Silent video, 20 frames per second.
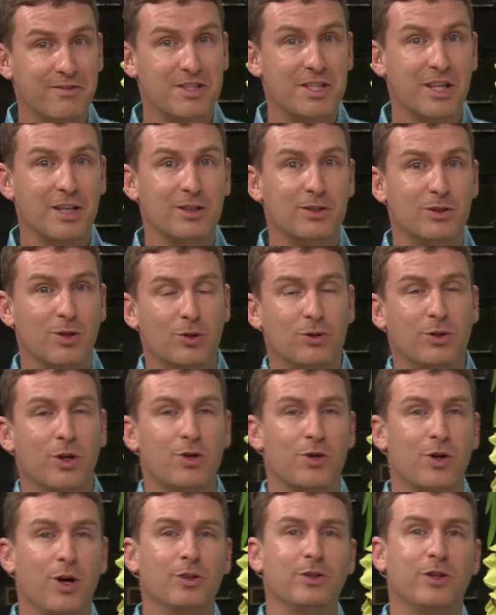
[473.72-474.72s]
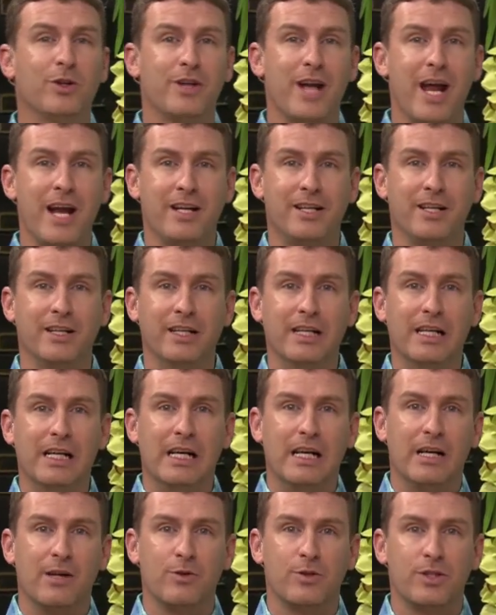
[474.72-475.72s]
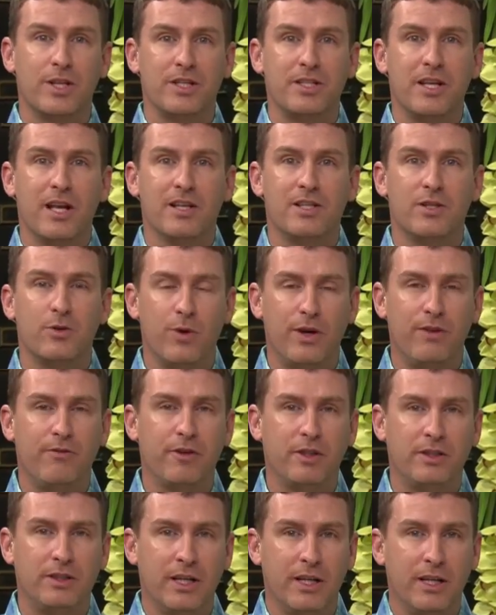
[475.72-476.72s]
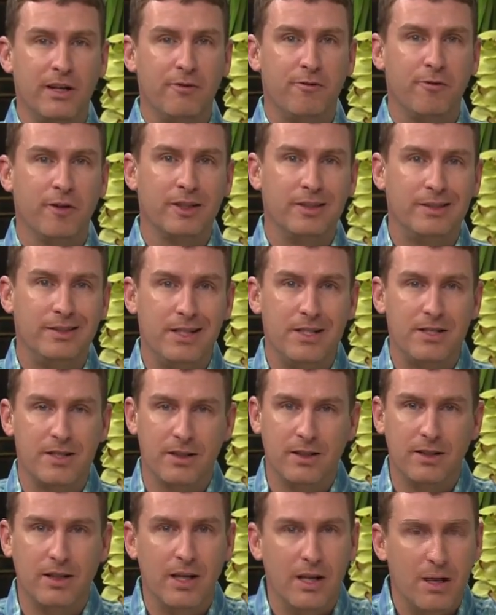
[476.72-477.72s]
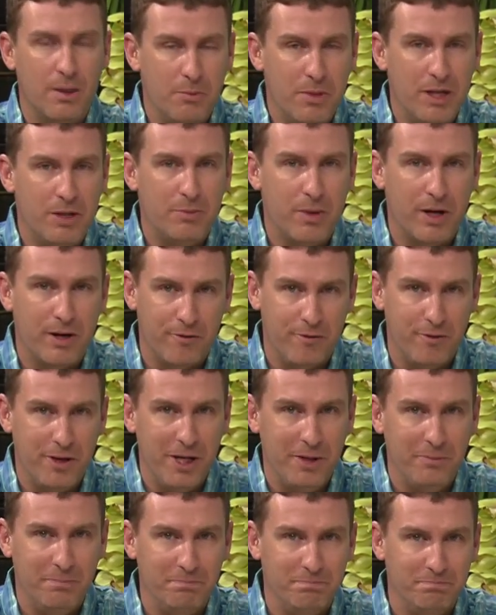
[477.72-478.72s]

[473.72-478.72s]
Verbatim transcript: was dan Dr. Rod Rankine en ons gesels oor die verdunning van diesel met parafin.